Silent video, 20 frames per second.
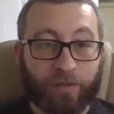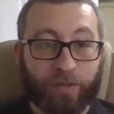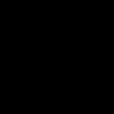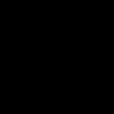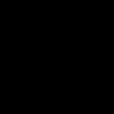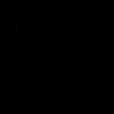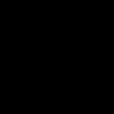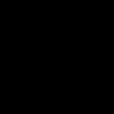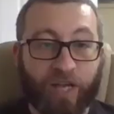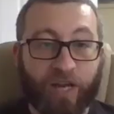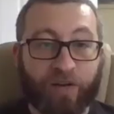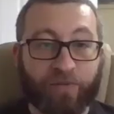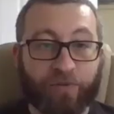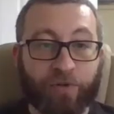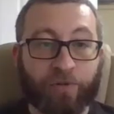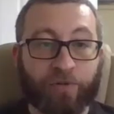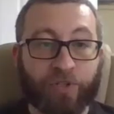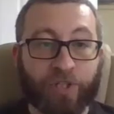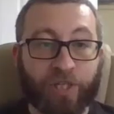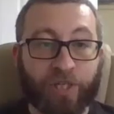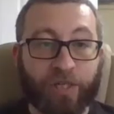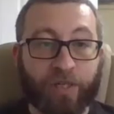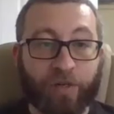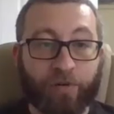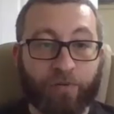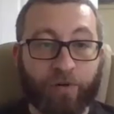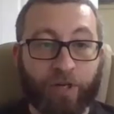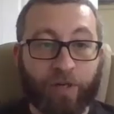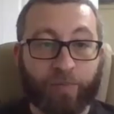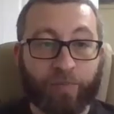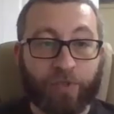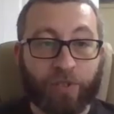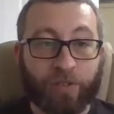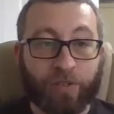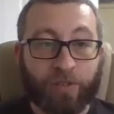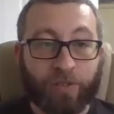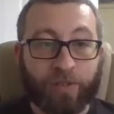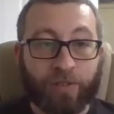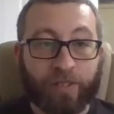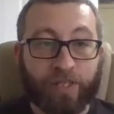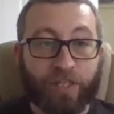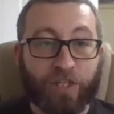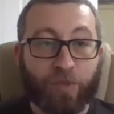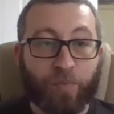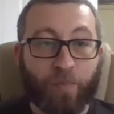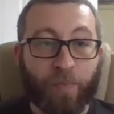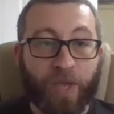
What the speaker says: instead of using an interrupt in the